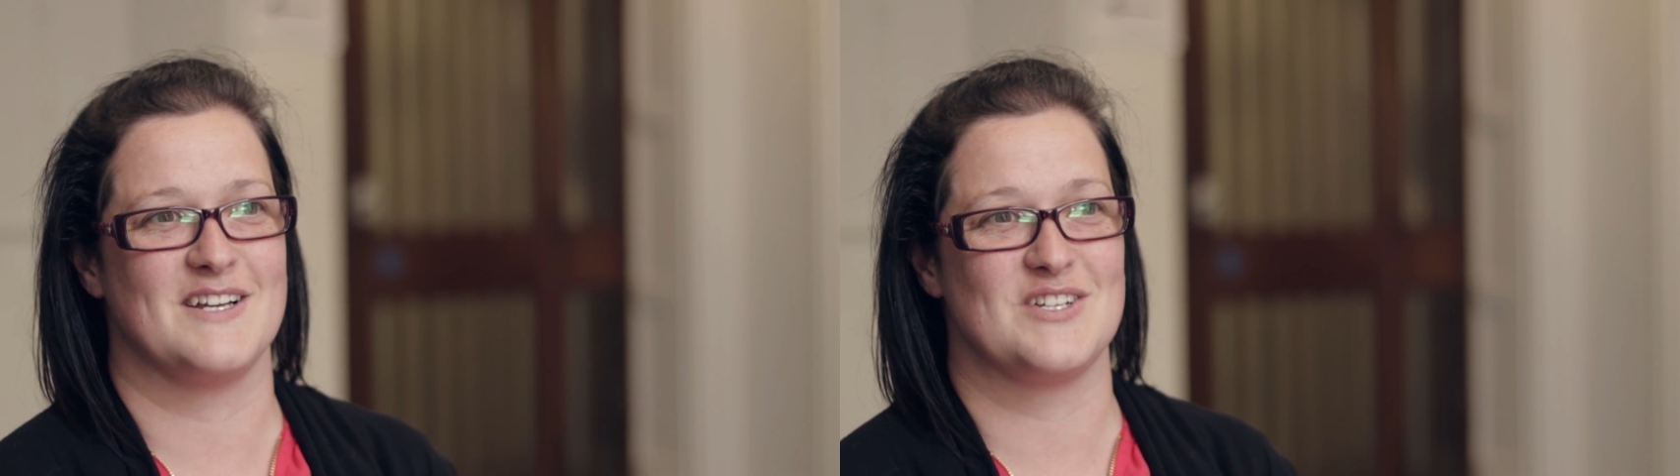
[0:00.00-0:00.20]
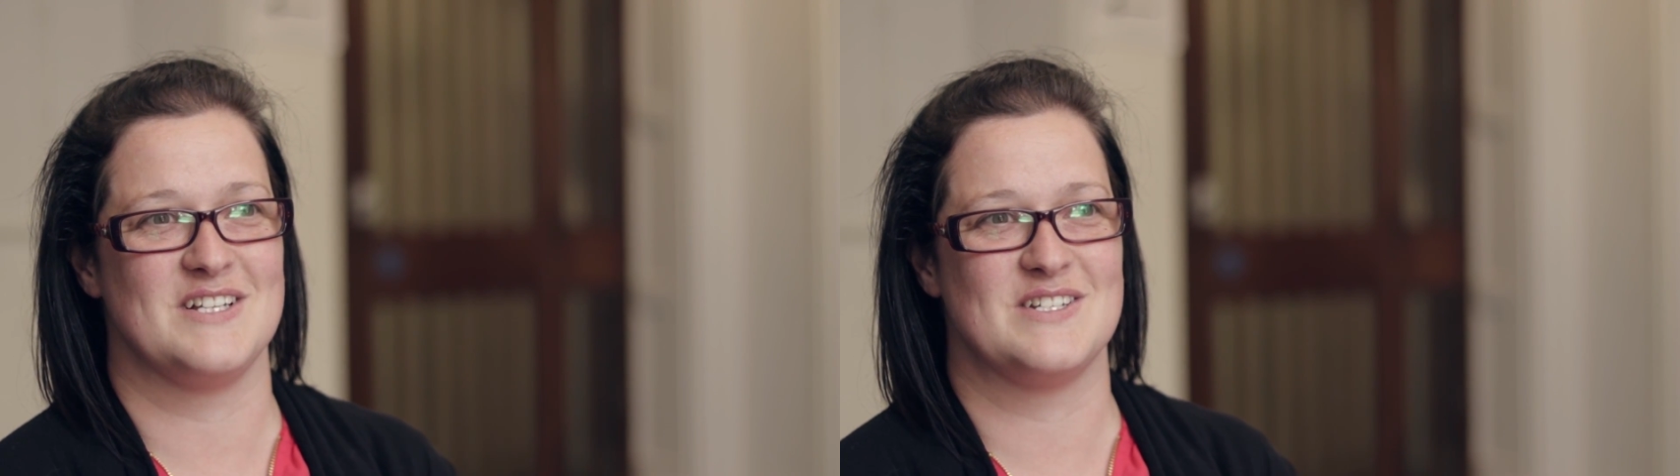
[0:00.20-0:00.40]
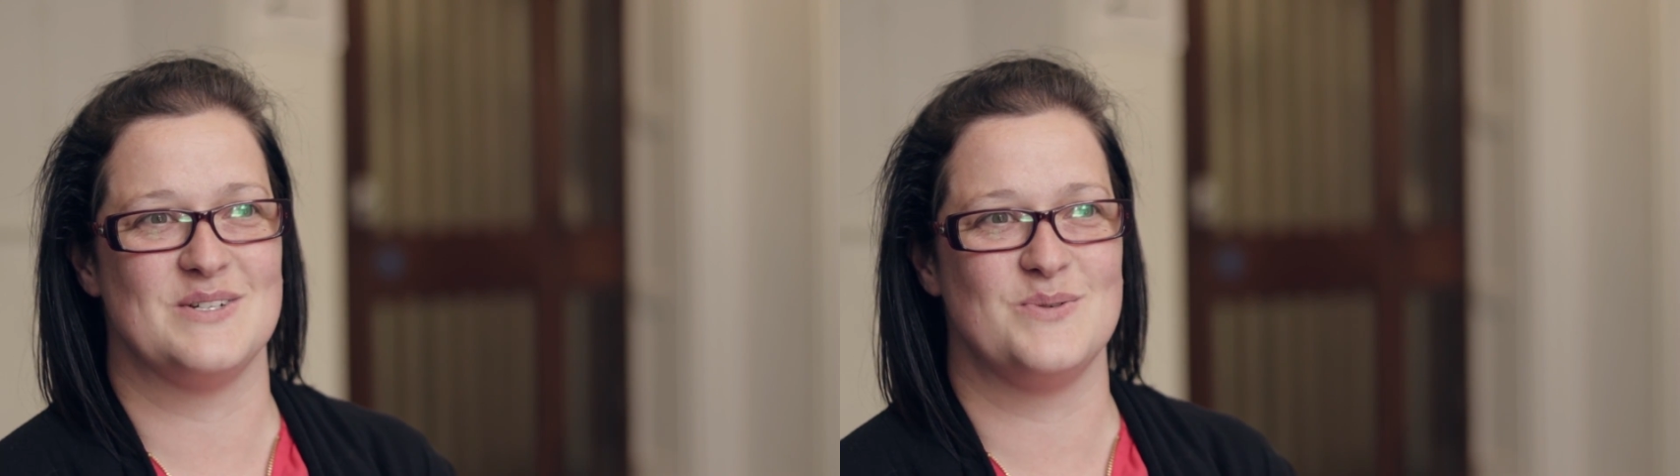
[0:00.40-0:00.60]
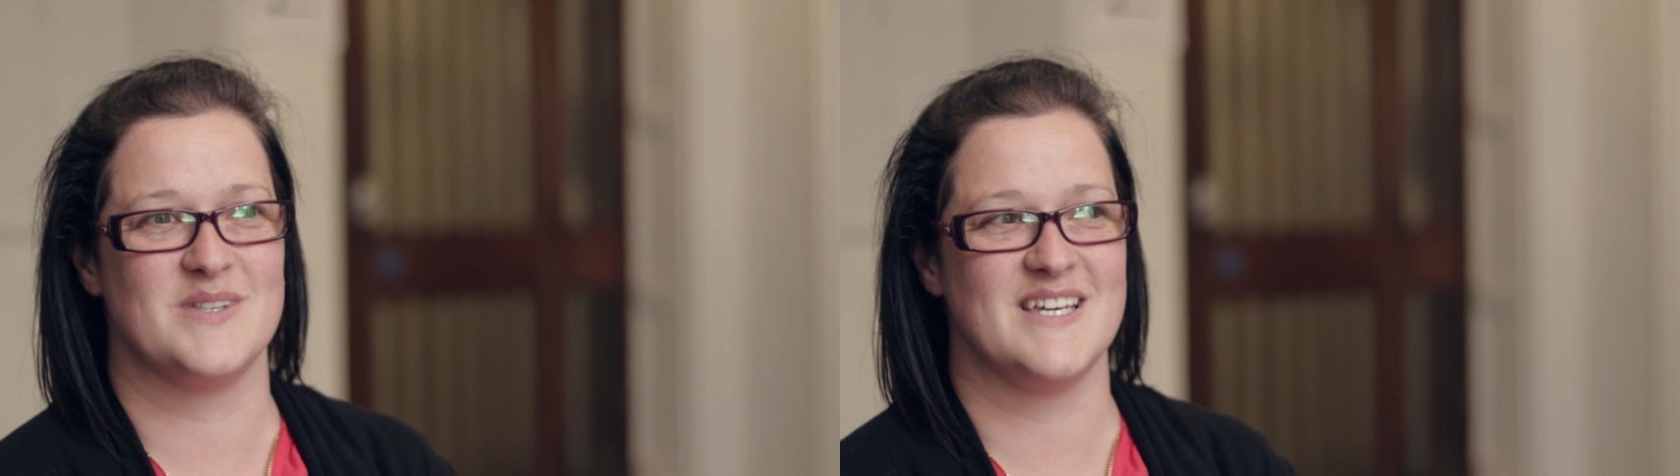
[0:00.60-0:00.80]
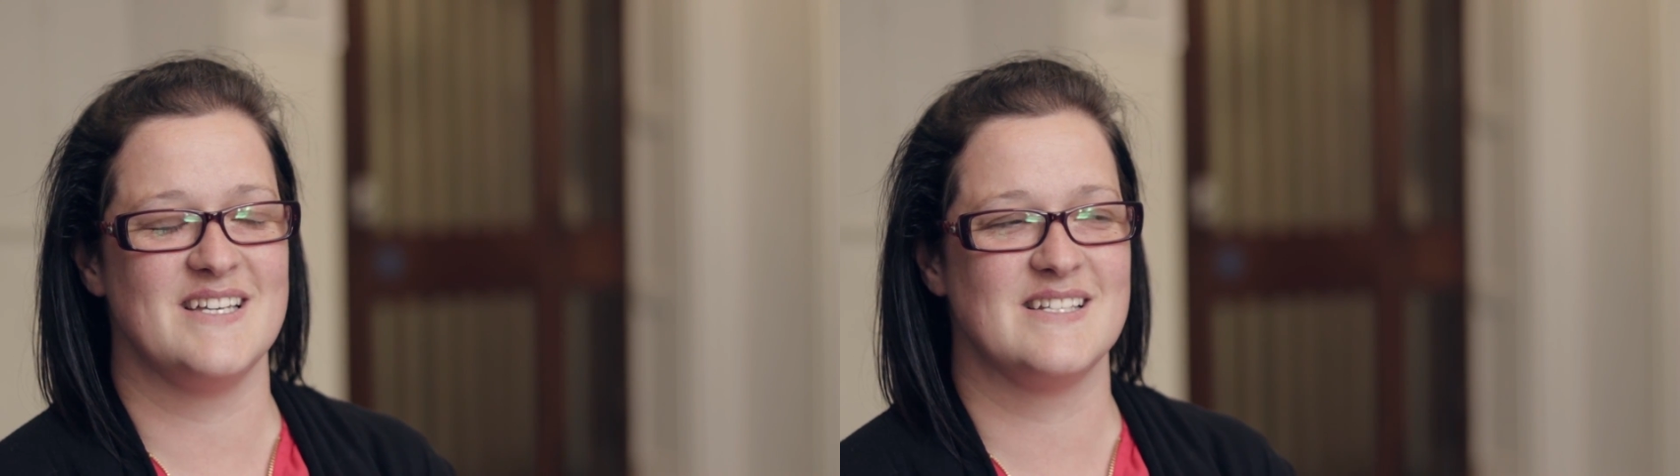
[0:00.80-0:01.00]
actually do
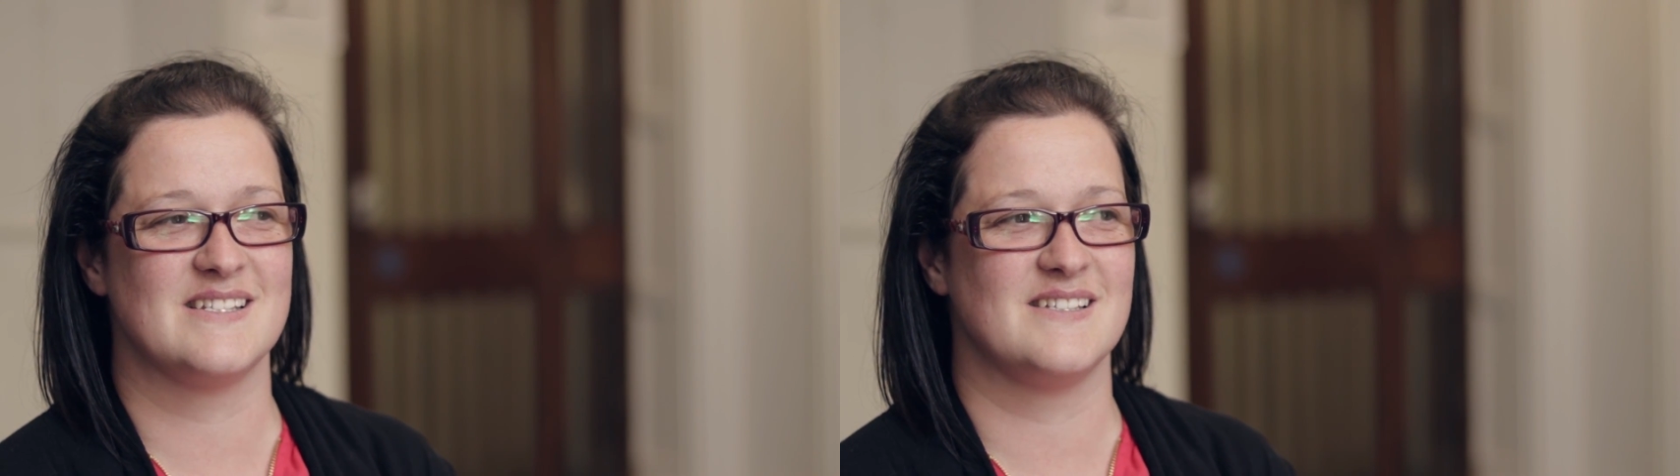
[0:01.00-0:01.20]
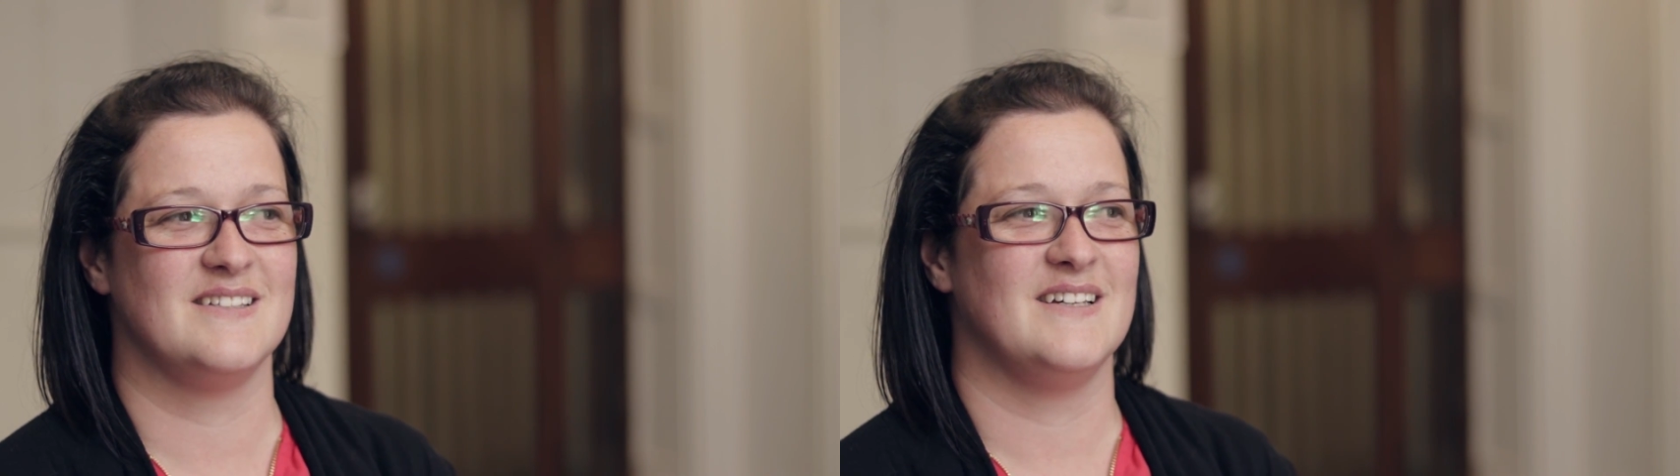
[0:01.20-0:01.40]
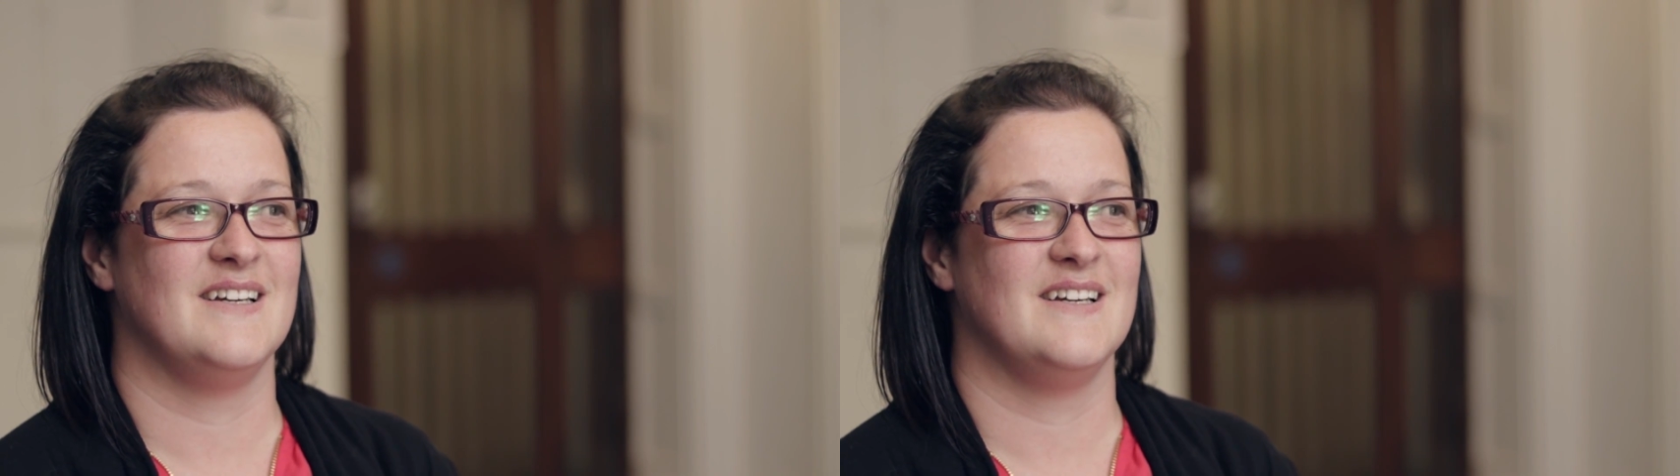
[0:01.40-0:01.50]
this.